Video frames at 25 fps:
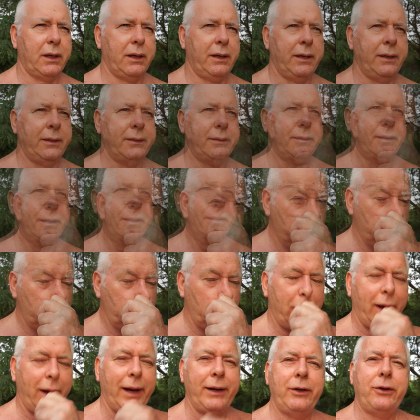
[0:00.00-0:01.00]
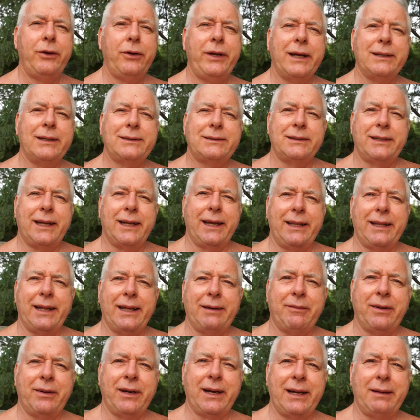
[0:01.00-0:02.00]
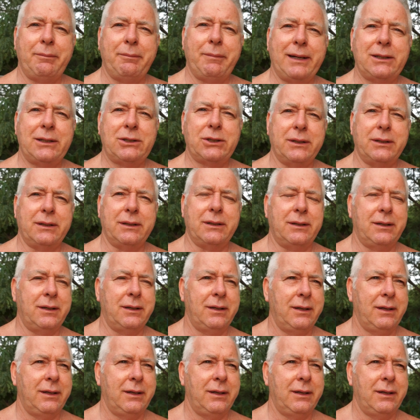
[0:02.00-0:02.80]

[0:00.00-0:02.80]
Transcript: And I knew yesterday that when I mentioned